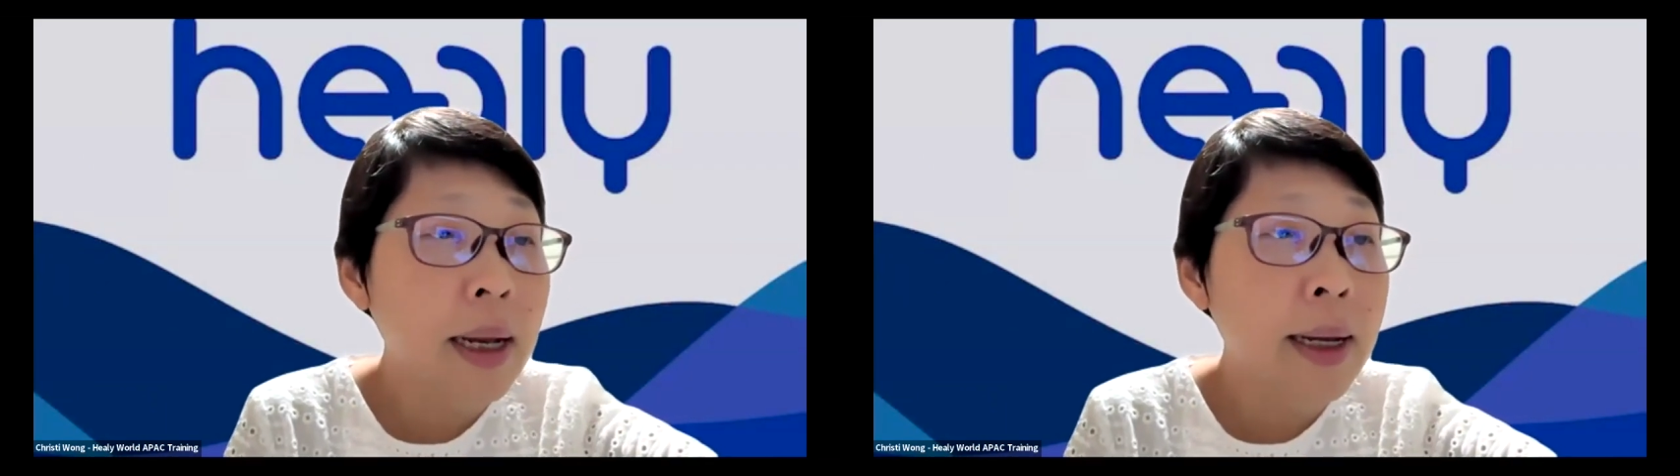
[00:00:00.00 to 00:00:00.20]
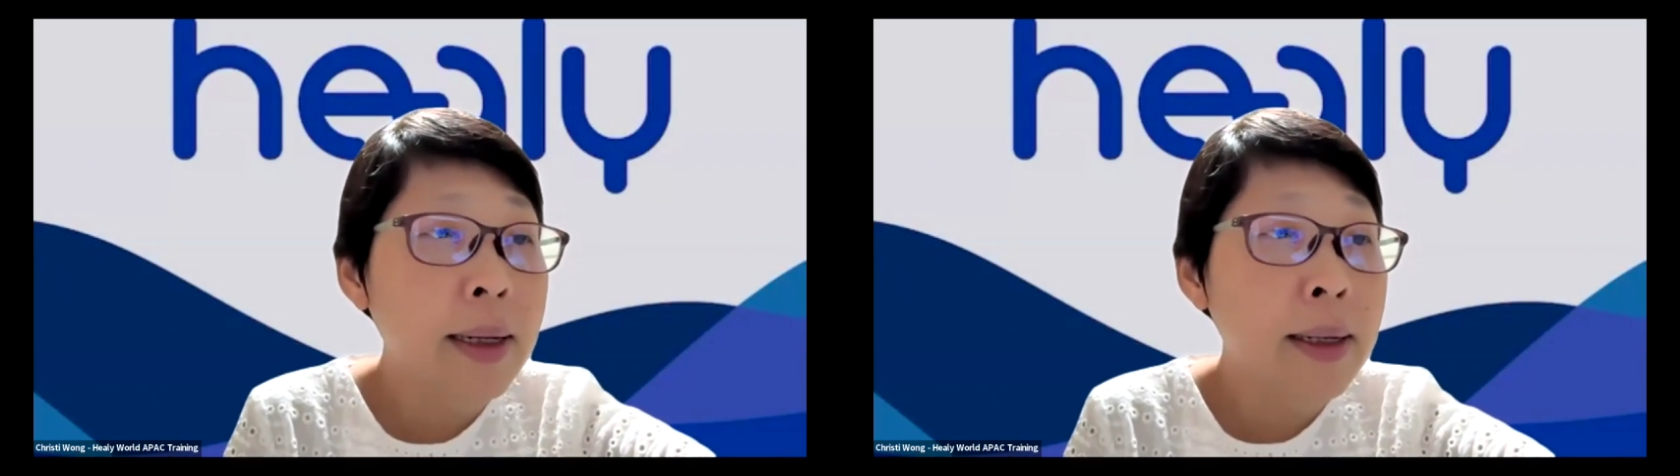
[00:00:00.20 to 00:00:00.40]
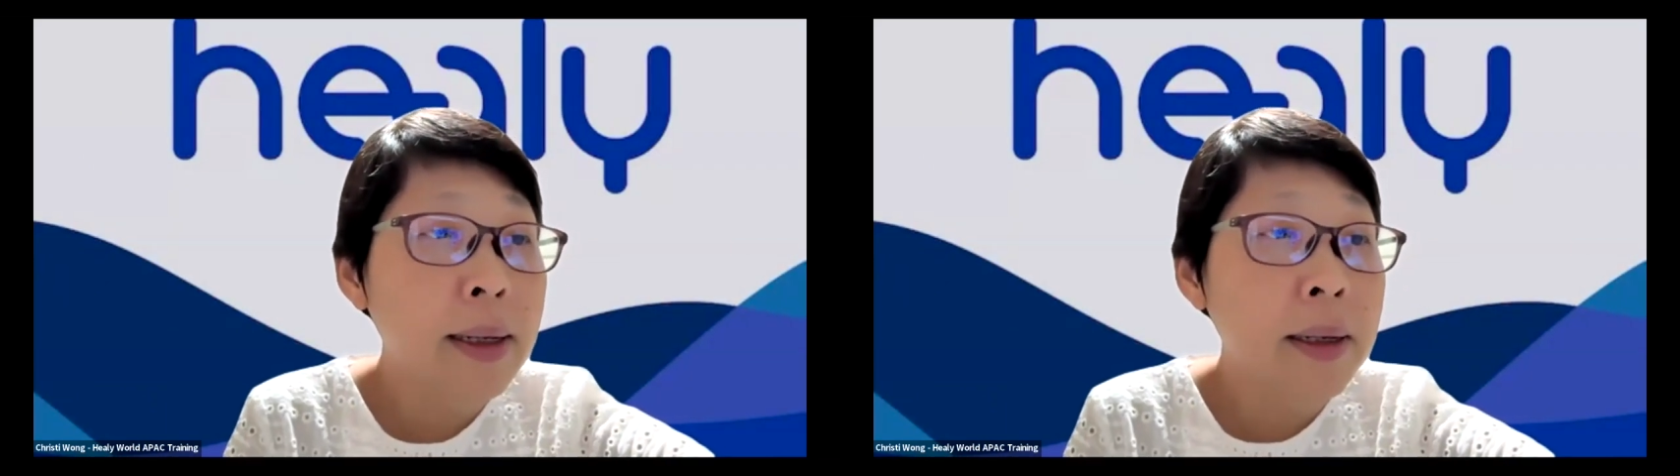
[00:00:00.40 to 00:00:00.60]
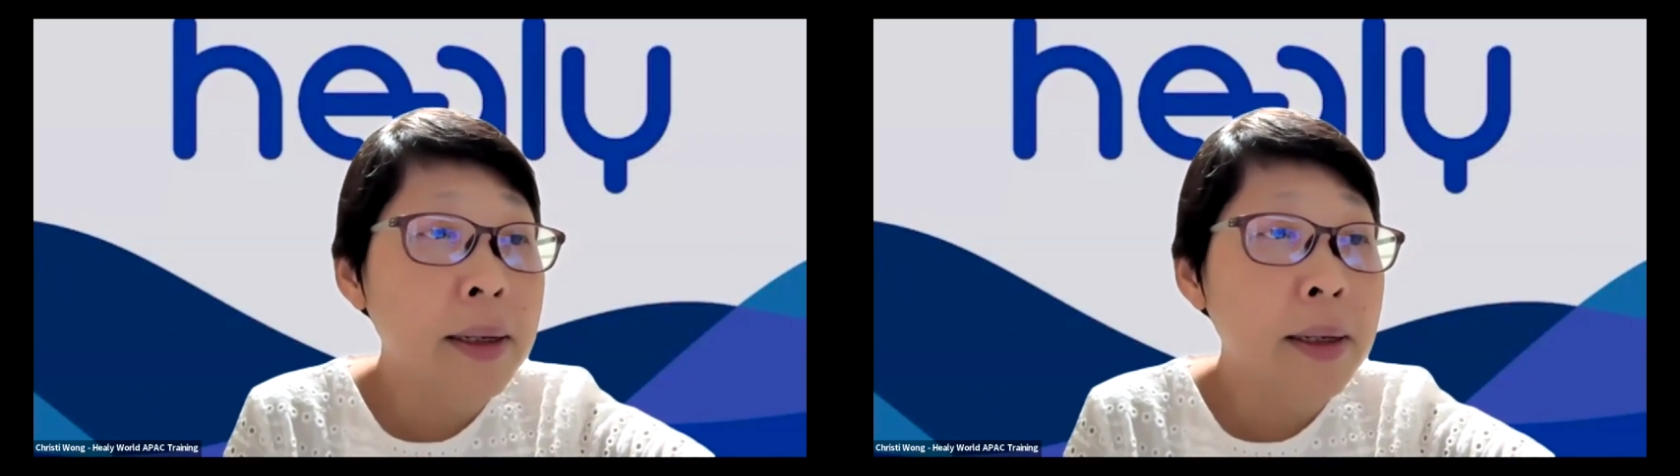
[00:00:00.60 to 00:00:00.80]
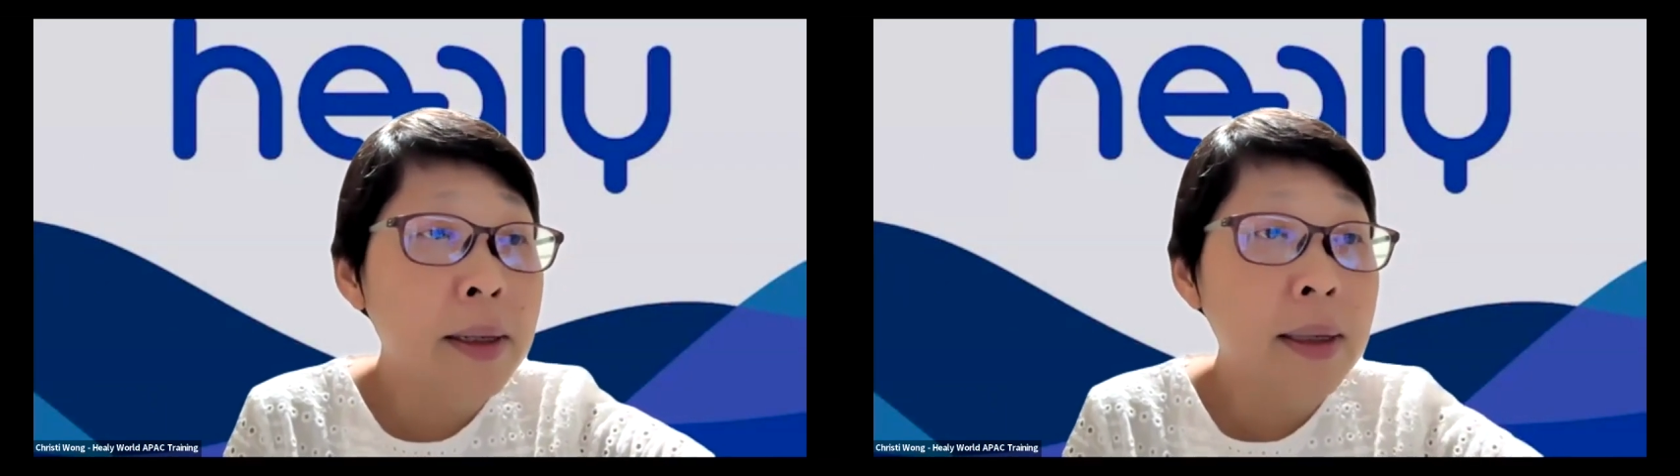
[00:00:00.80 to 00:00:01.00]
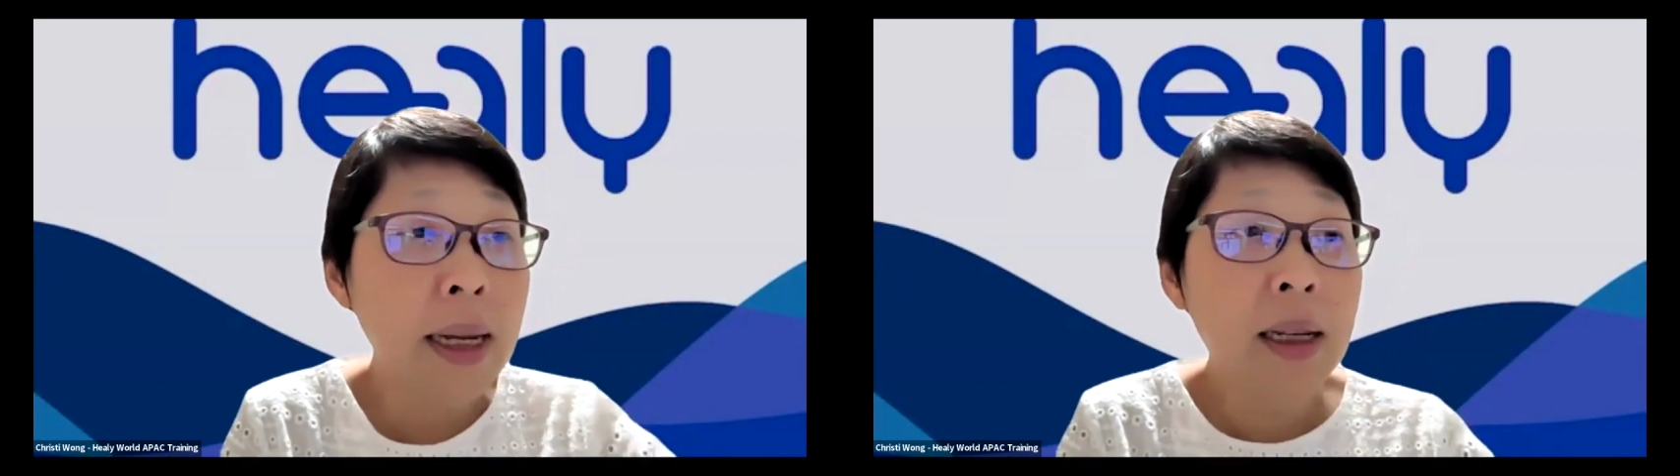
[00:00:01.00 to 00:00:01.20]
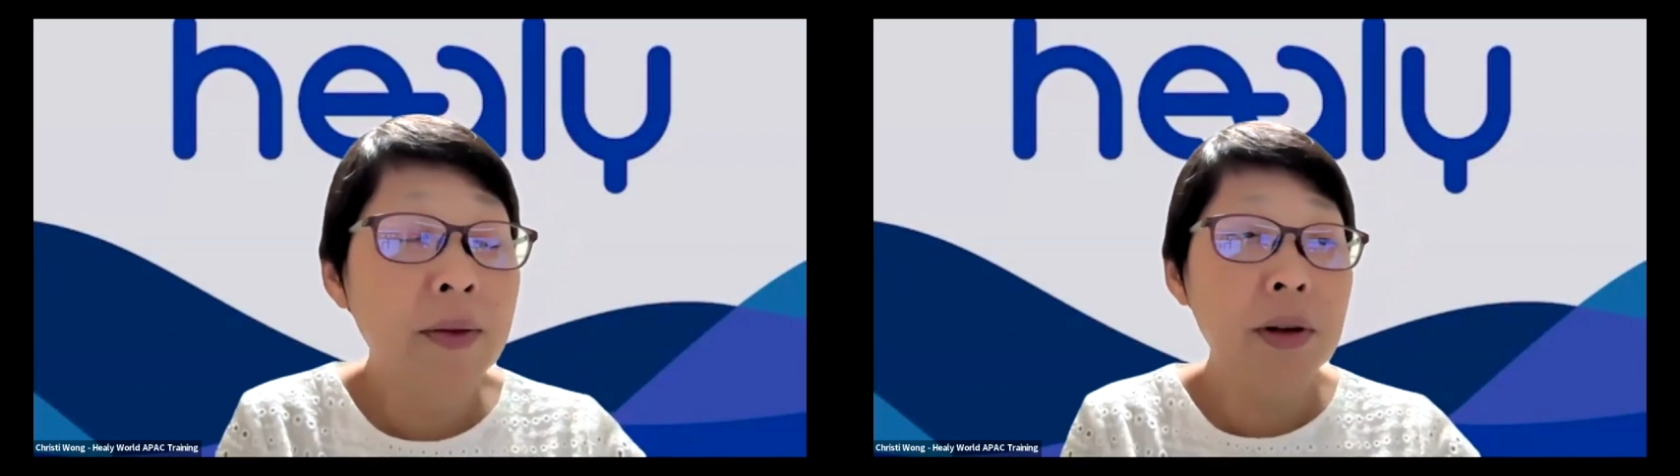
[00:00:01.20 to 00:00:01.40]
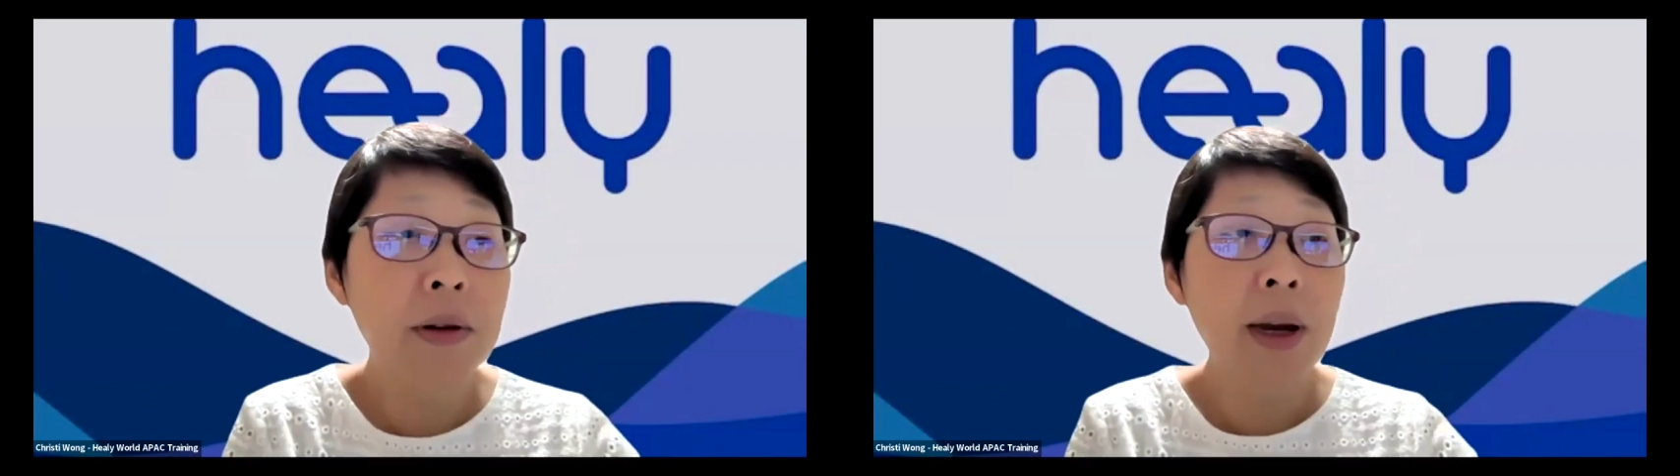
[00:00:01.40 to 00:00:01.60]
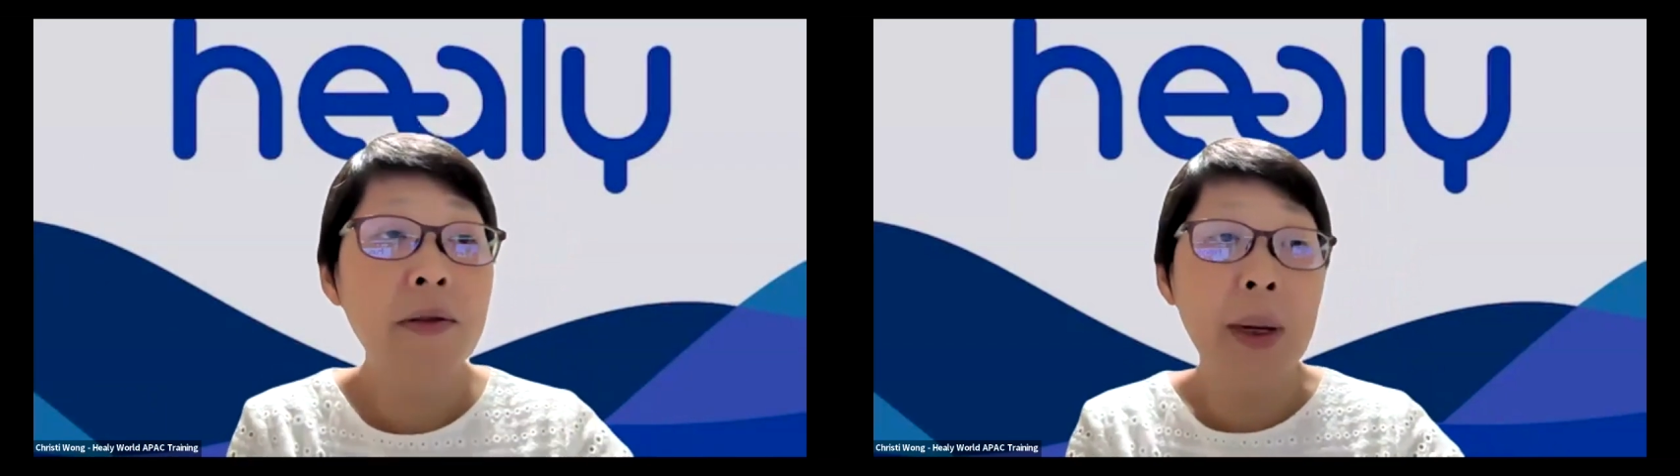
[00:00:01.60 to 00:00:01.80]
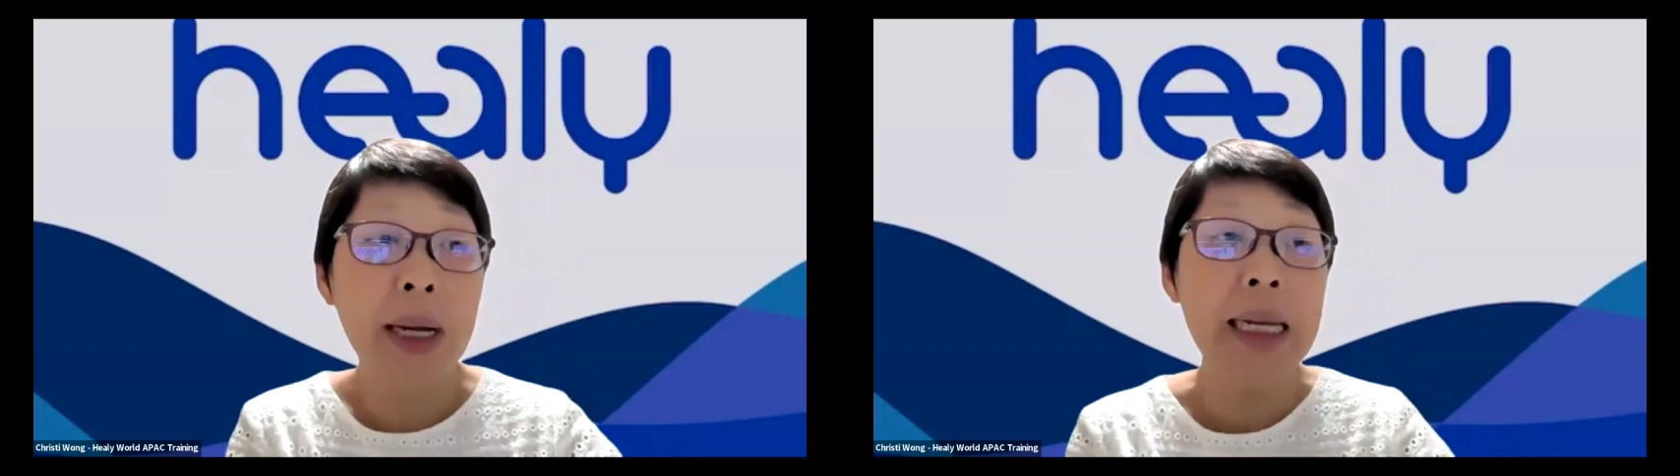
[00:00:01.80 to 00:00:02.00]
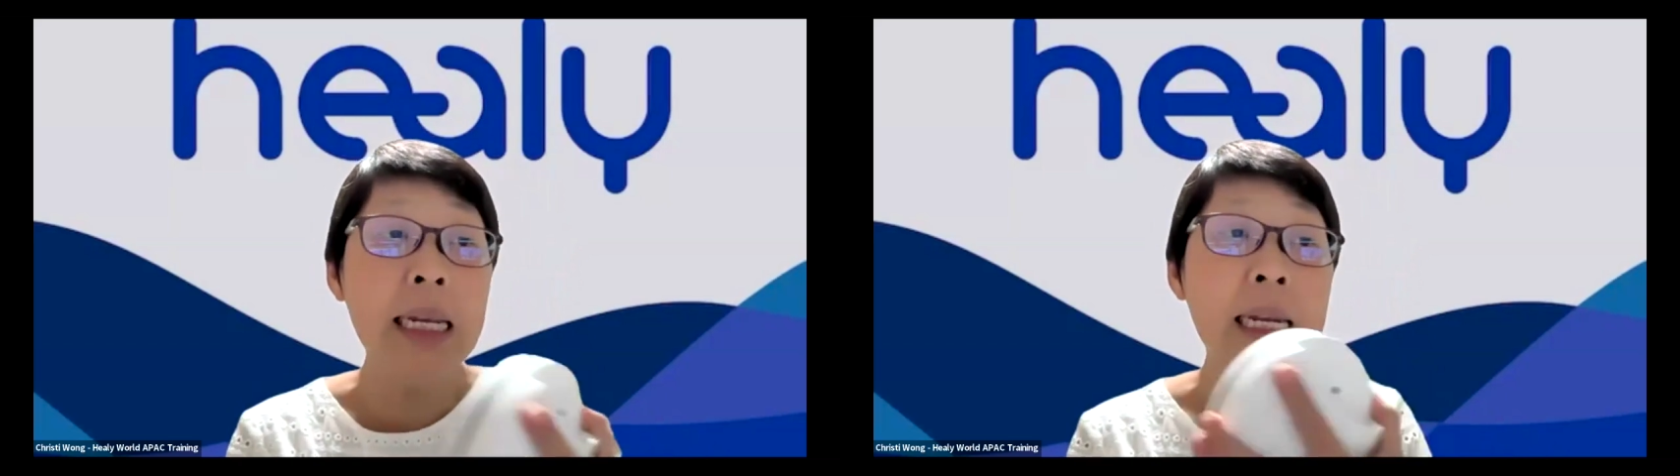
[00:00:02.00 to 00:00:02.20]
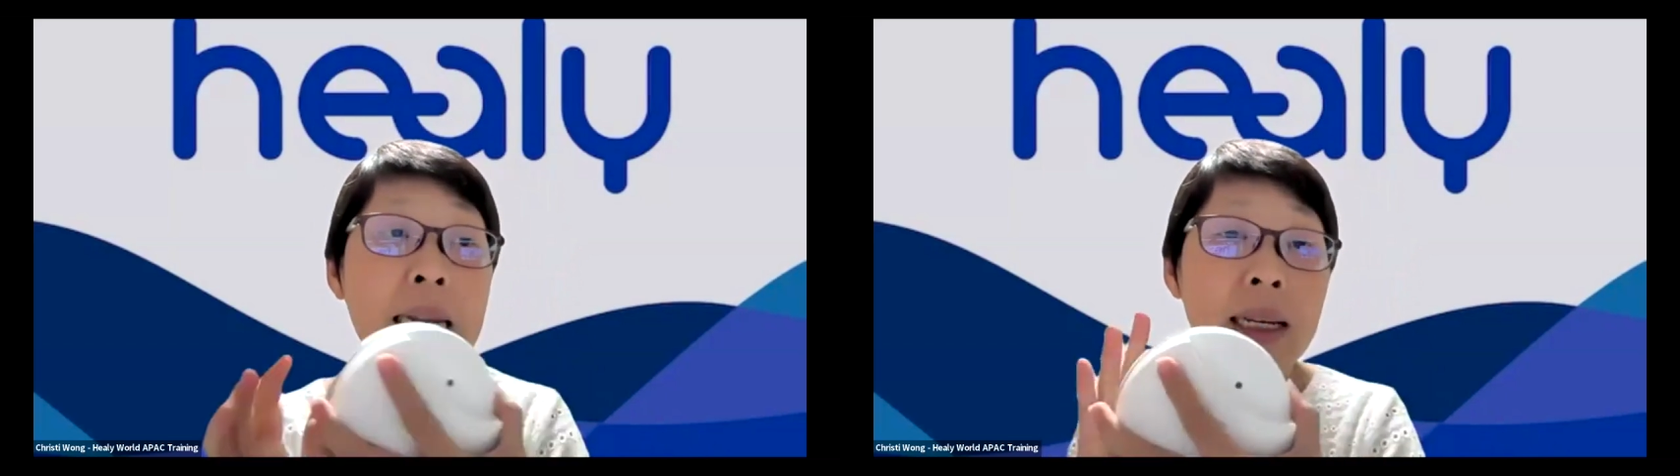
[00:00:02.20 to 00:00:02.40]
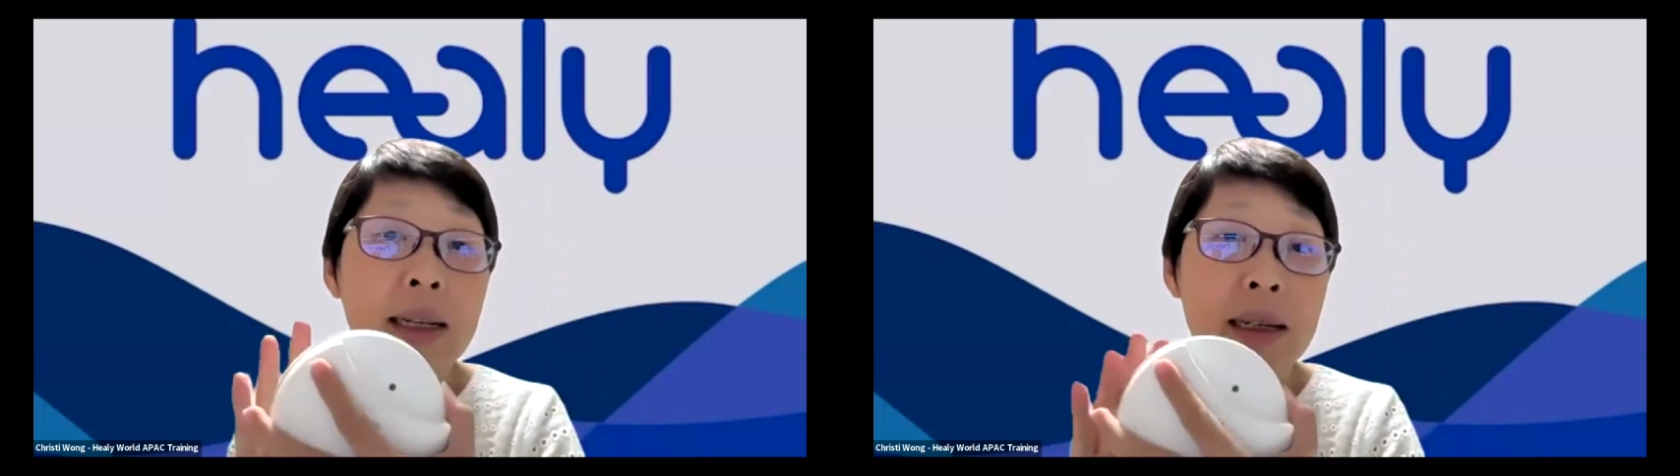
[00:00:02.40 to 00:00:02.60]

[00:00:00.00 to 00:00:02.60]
Then if you have McHealy,